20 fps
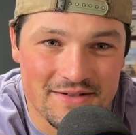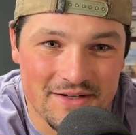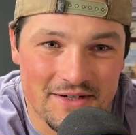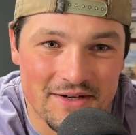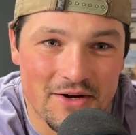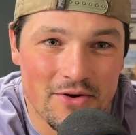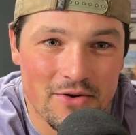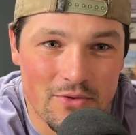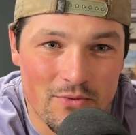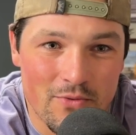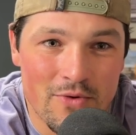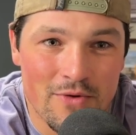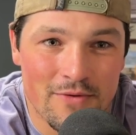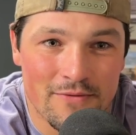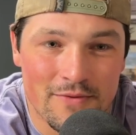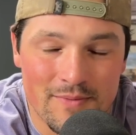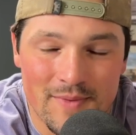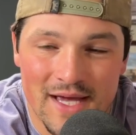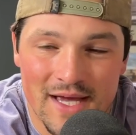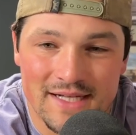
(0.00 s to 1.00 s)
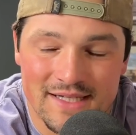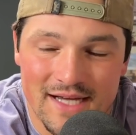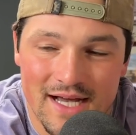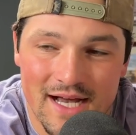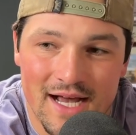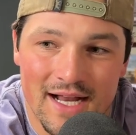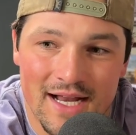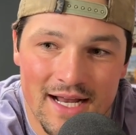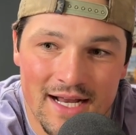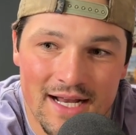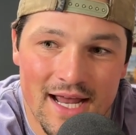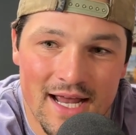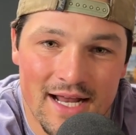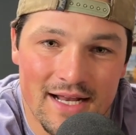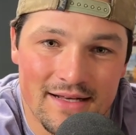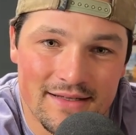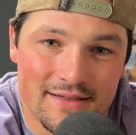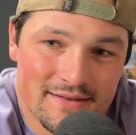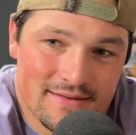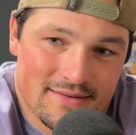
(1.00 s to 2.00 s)
go to war from that side.
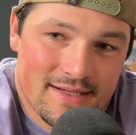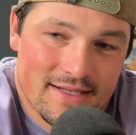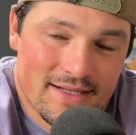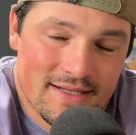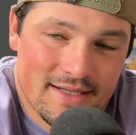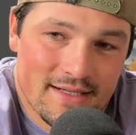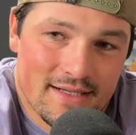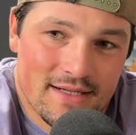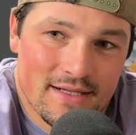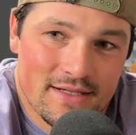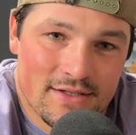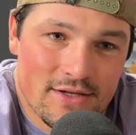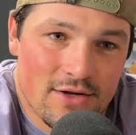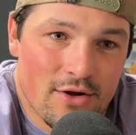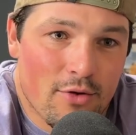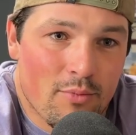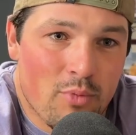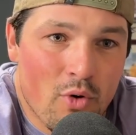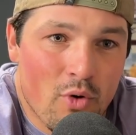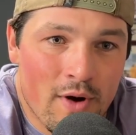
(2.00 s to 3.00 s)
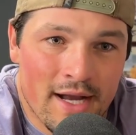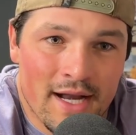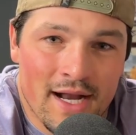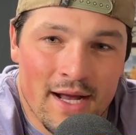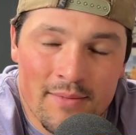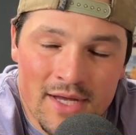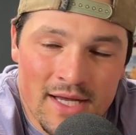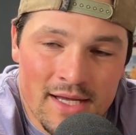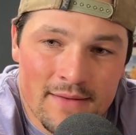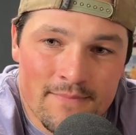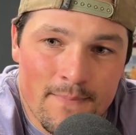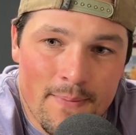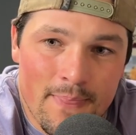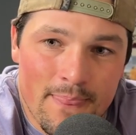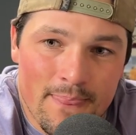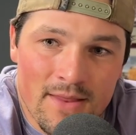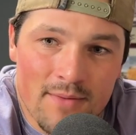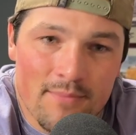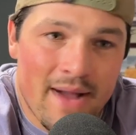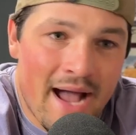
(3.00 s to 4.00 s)
And to your point, I mean,
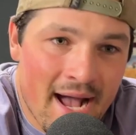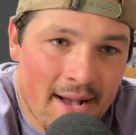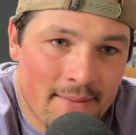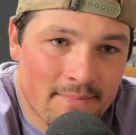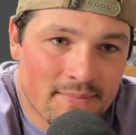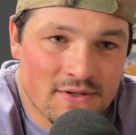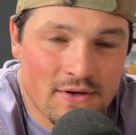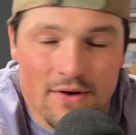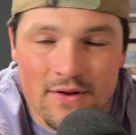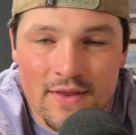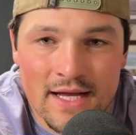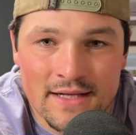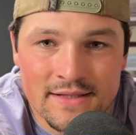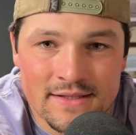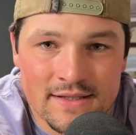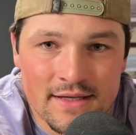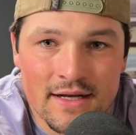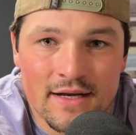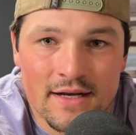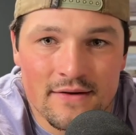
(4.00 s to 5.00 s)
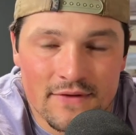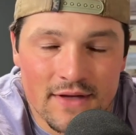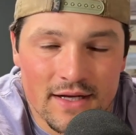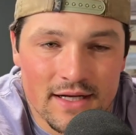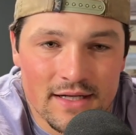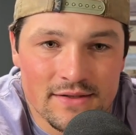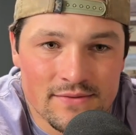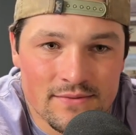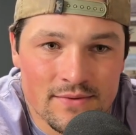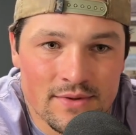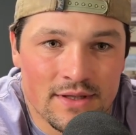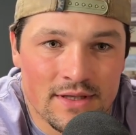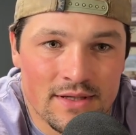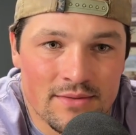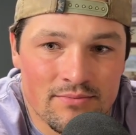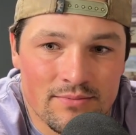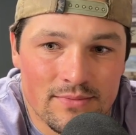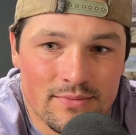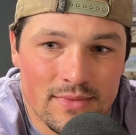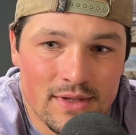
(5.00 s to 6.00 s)
the maps, all that stuff, like it's really
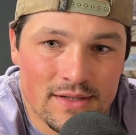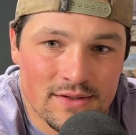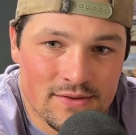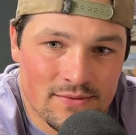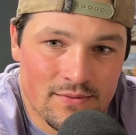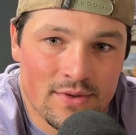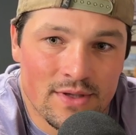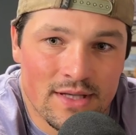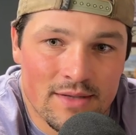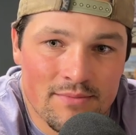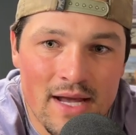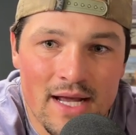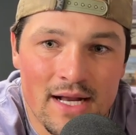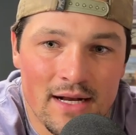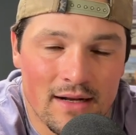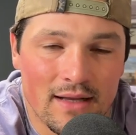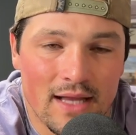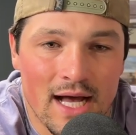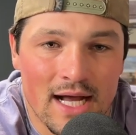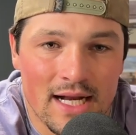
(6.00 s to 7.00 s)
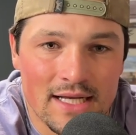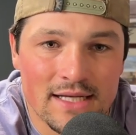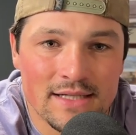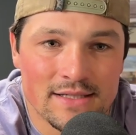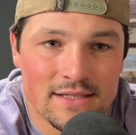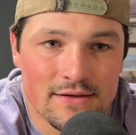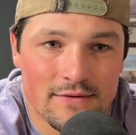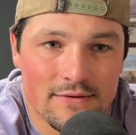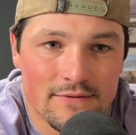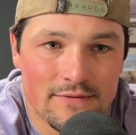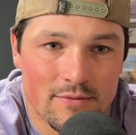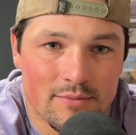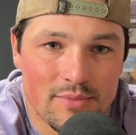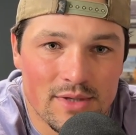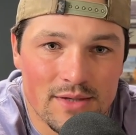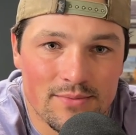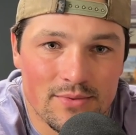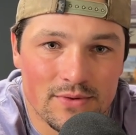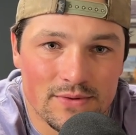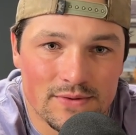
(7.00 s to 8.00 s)
made it a lot easier for
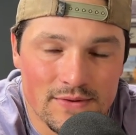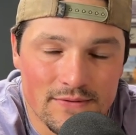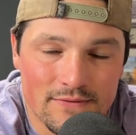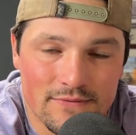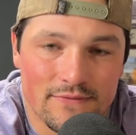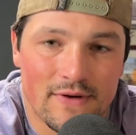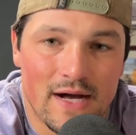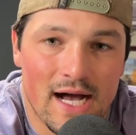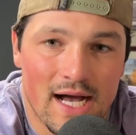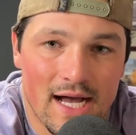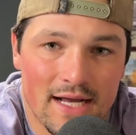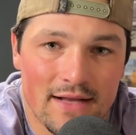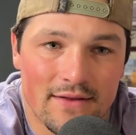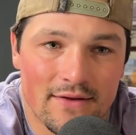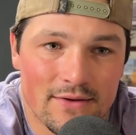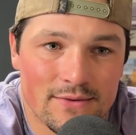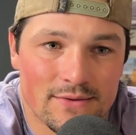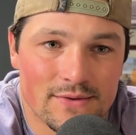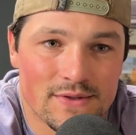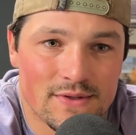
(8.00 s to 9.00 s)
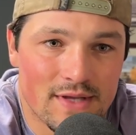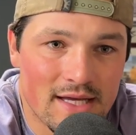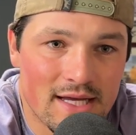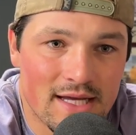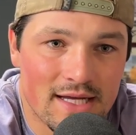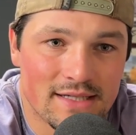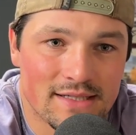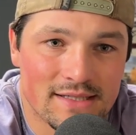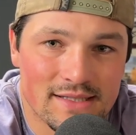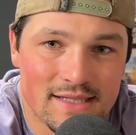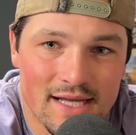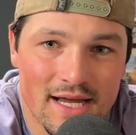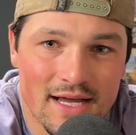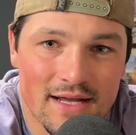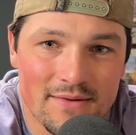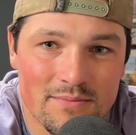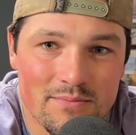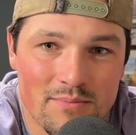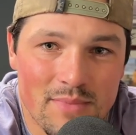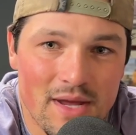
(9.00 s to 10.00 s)
people to find those things that
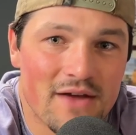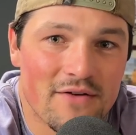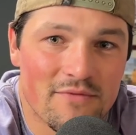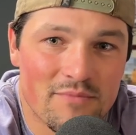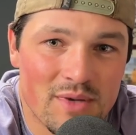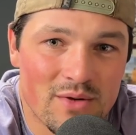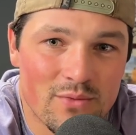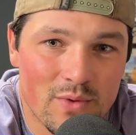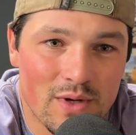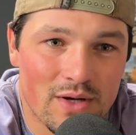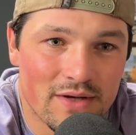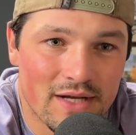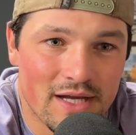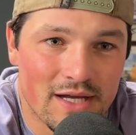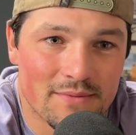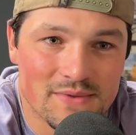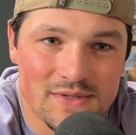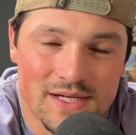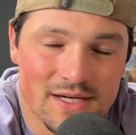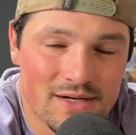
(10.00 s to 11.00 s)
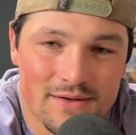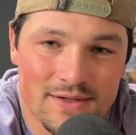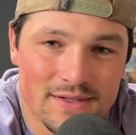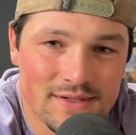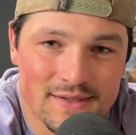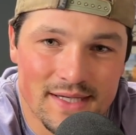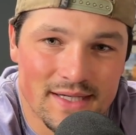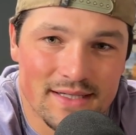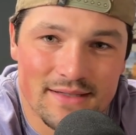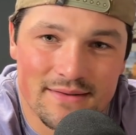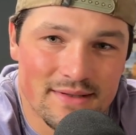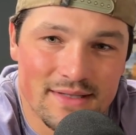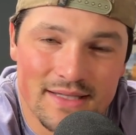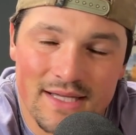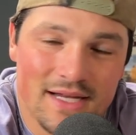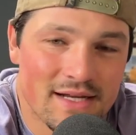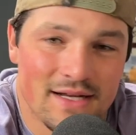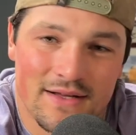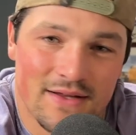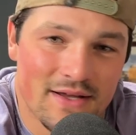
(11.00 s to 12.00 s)
may have been well-kept secrets. Like
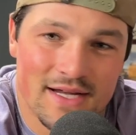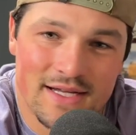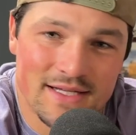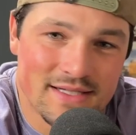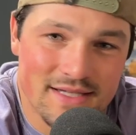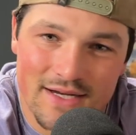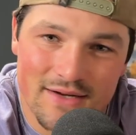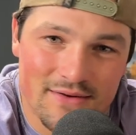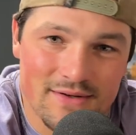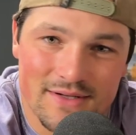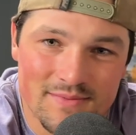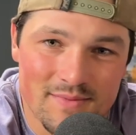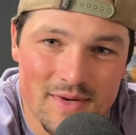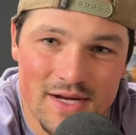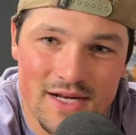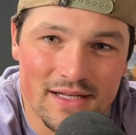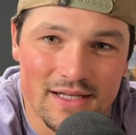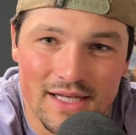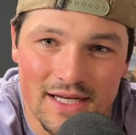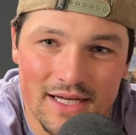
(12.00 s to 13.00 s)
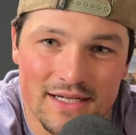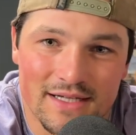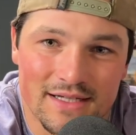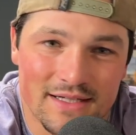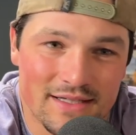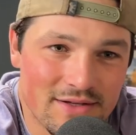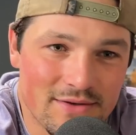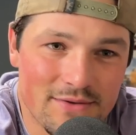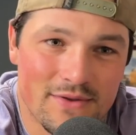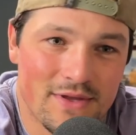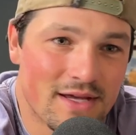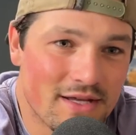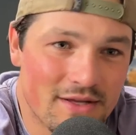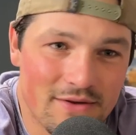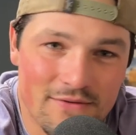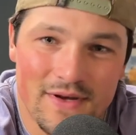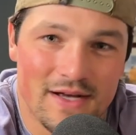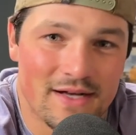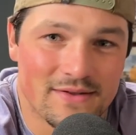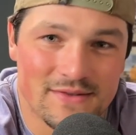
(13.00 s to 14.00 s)
they ain't secrets, man. Like you think you
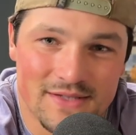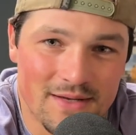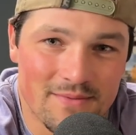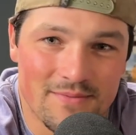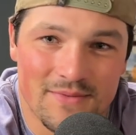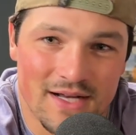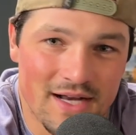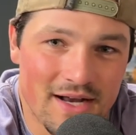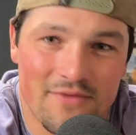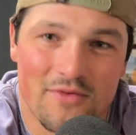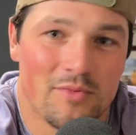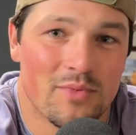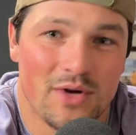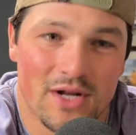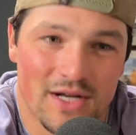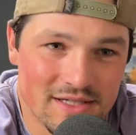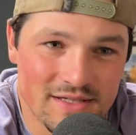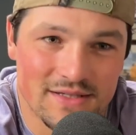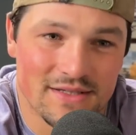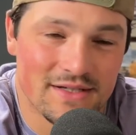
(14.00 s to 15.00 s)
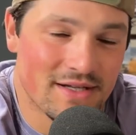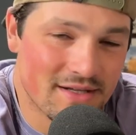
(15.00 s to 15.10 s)
found something, everybody